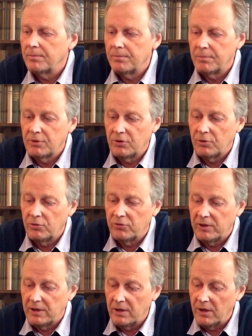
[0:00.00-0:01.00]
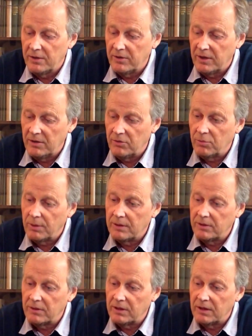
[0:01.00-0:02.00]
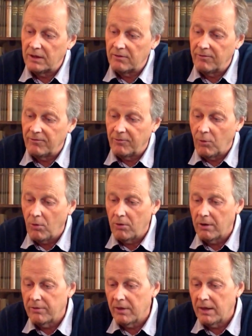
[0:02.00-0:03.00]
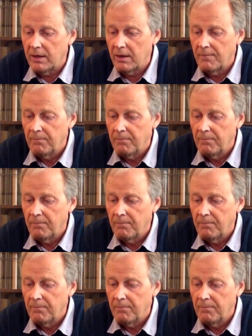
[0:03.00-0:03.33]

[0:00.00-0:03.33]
produced in 1924, I think,